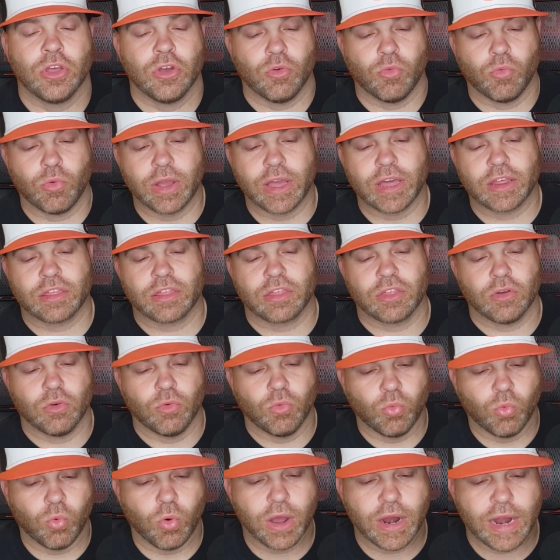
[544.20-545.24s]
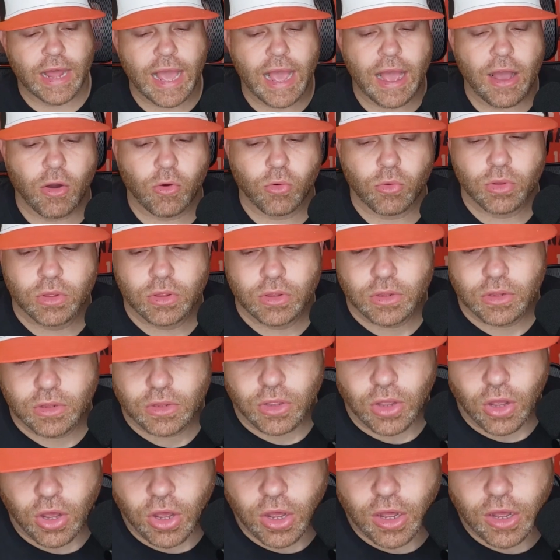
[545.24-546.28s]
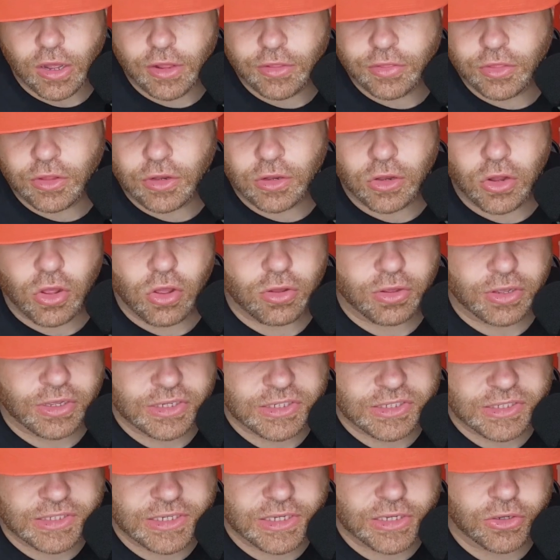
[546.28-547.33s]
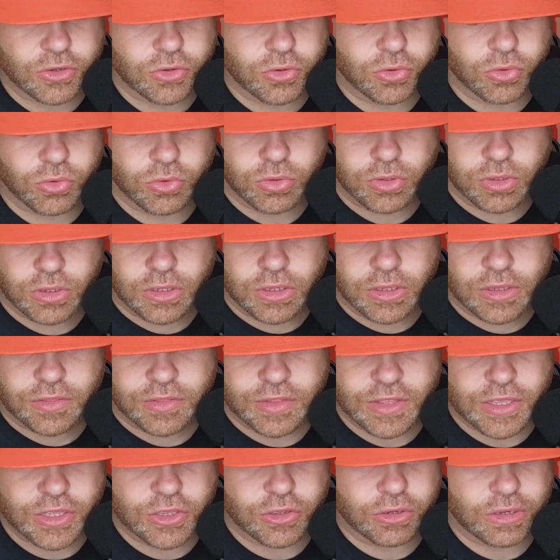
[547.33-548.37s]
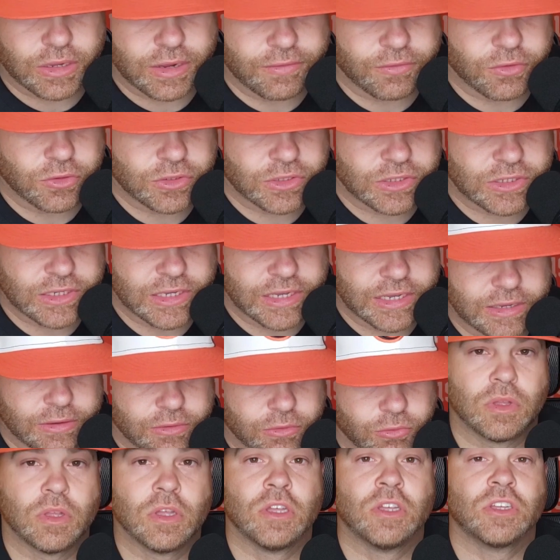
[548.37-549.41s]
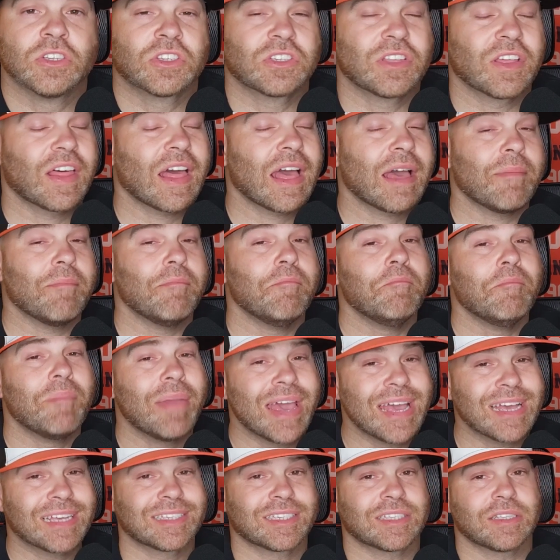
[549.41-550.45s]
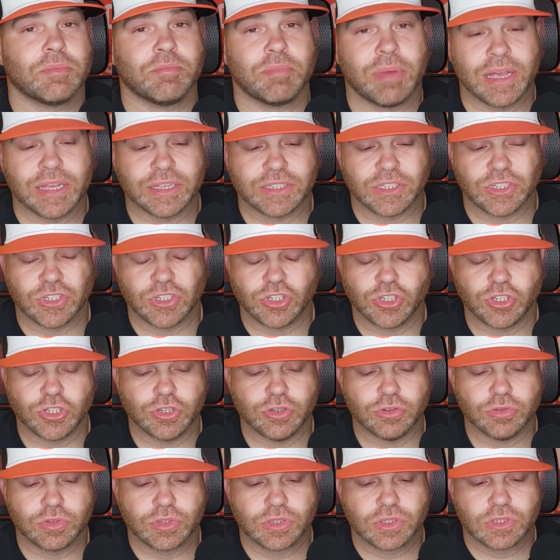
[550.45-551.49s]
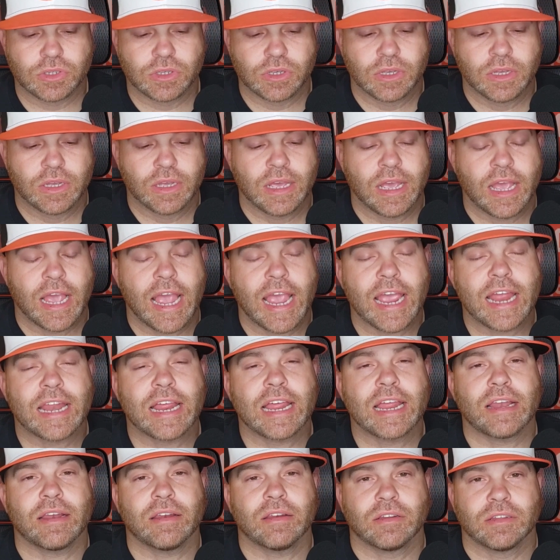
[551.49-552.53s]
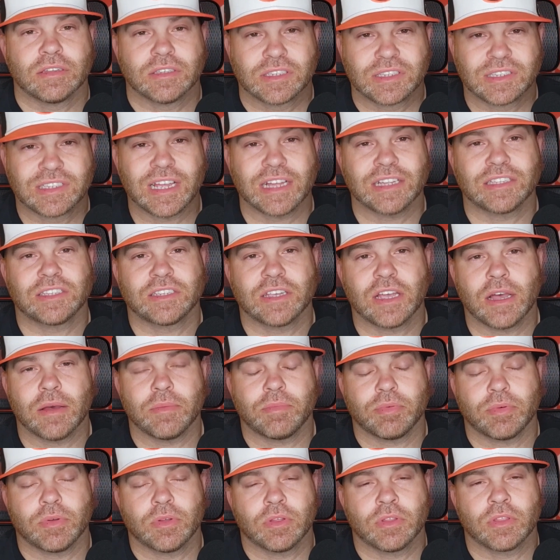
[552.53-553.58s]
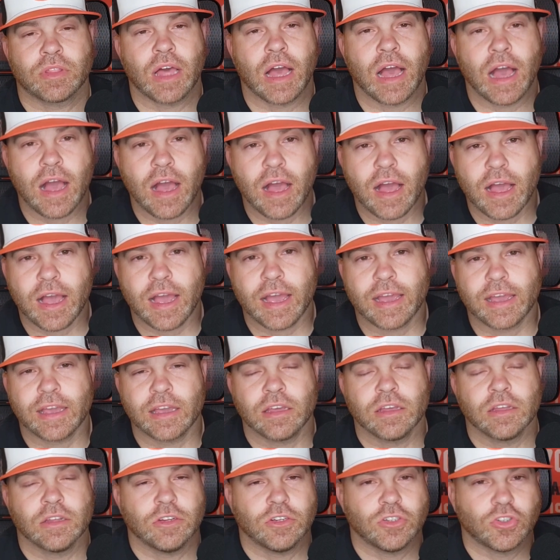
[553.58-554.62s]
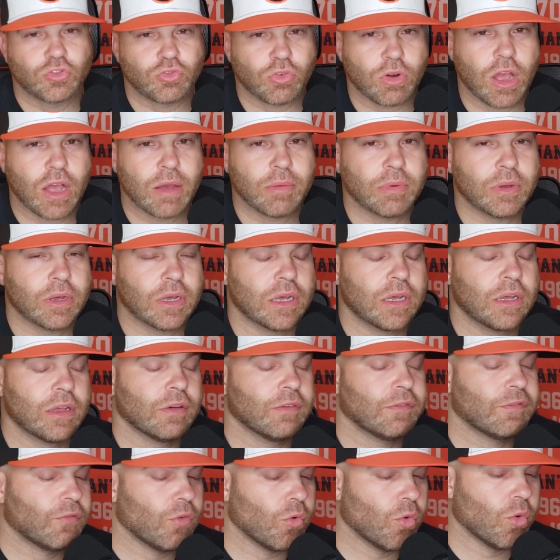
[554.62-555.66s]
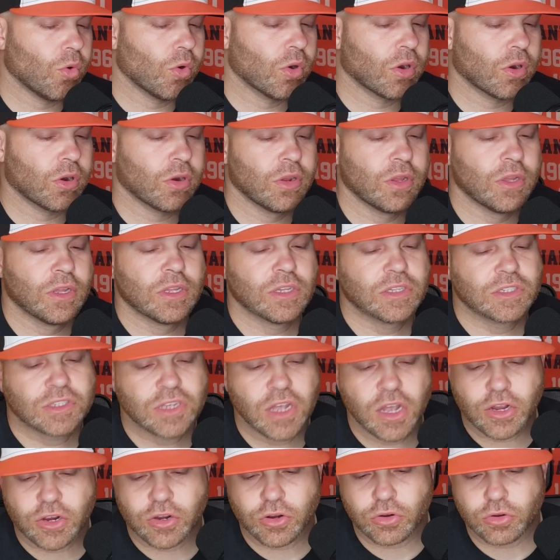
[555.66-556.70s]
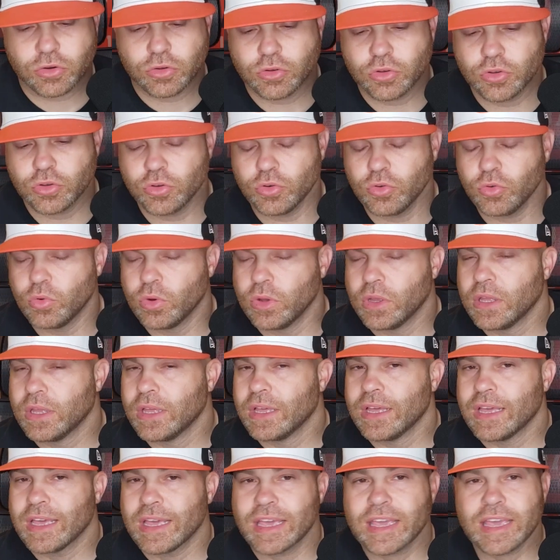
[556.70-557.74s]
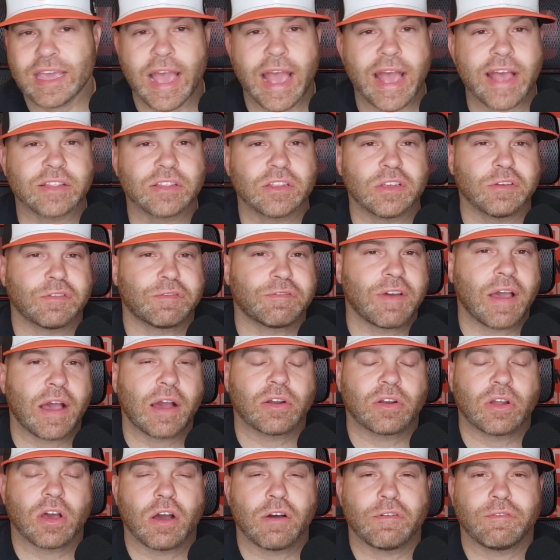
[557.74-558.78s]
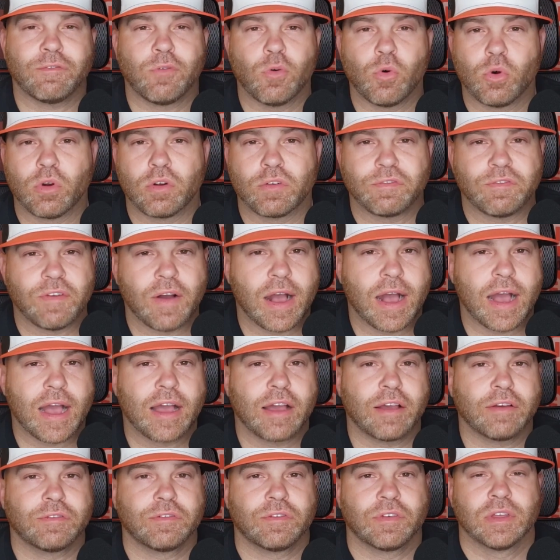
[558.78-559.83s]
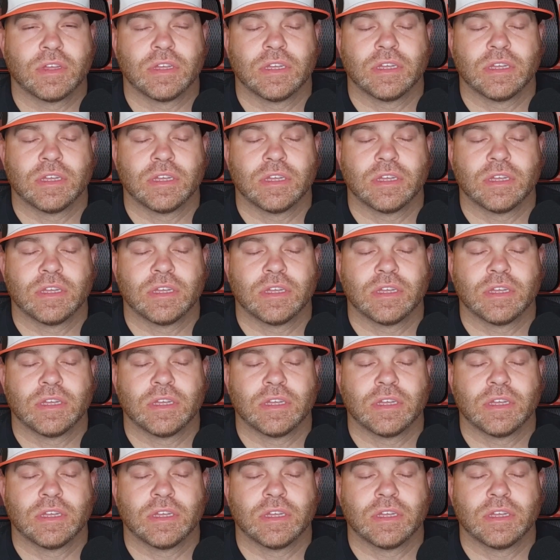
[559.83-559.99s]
with 1 out on the longest single that you'll ever see. So that makes the bases juiced, and it sets up the high drama for Tucker, who he had to have fouled off 4 or 5